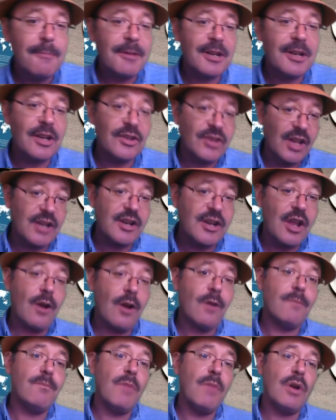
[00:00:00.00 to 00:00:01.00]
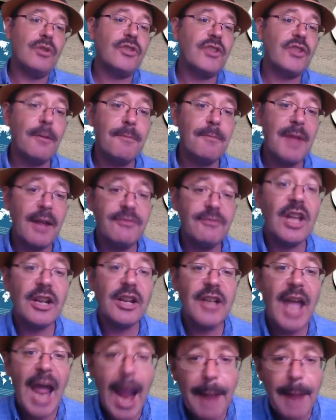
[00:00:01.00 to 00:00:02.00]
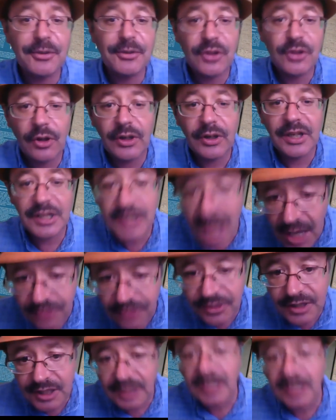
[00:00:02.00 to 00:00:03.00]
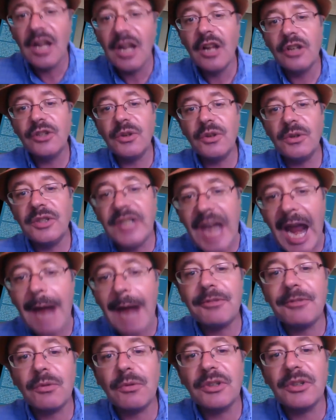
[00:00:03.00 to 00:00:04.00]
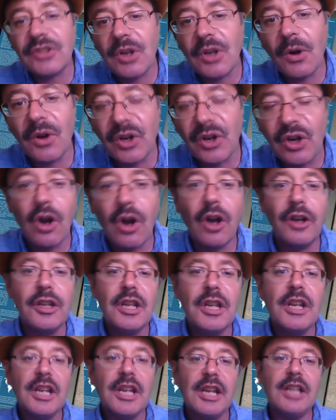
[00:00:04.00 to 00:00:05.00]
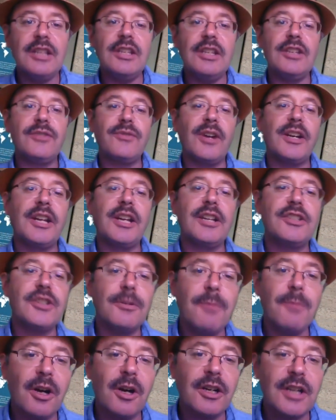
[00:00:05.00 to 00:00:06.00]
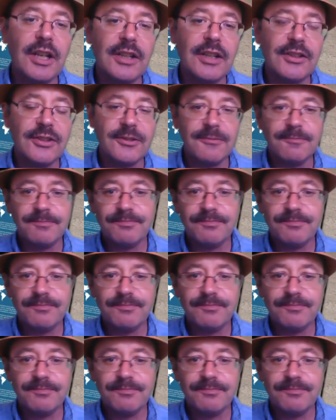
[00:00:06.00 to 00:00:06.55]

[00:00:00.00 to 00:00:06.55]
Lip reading: because I know most of them have done absolutely nothing to adapt to what's going on in these financial markets.